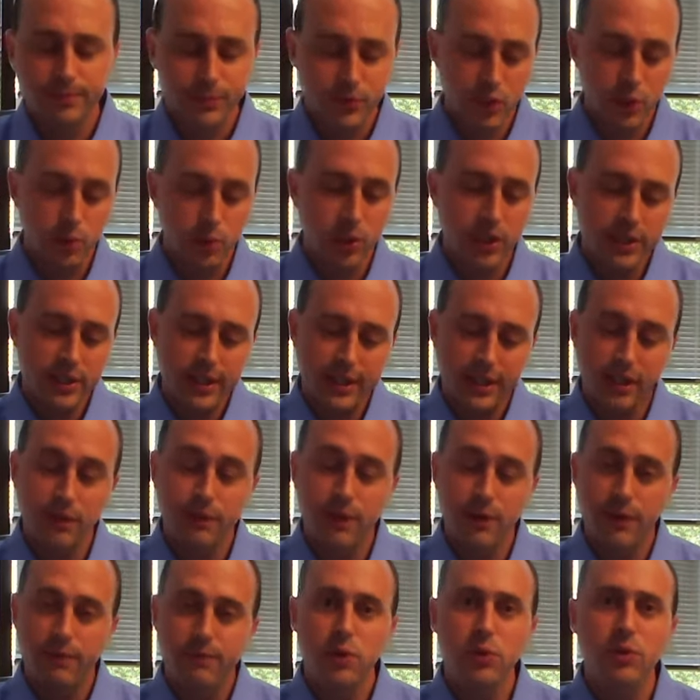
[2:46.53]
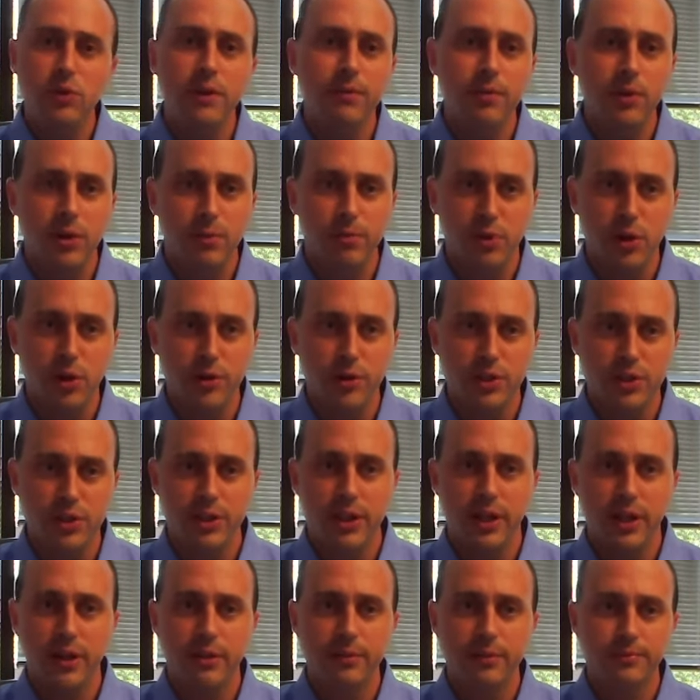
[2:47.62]
So we're going to take a few different approaches
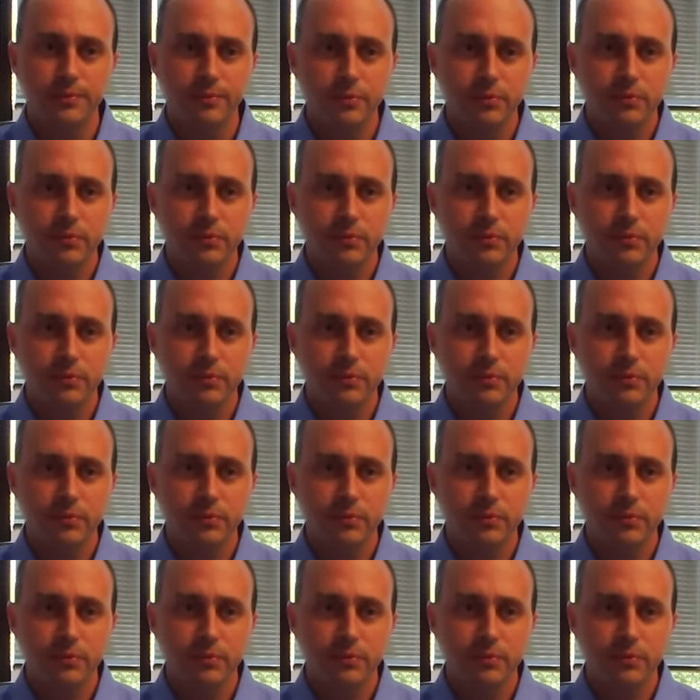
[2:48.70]
here.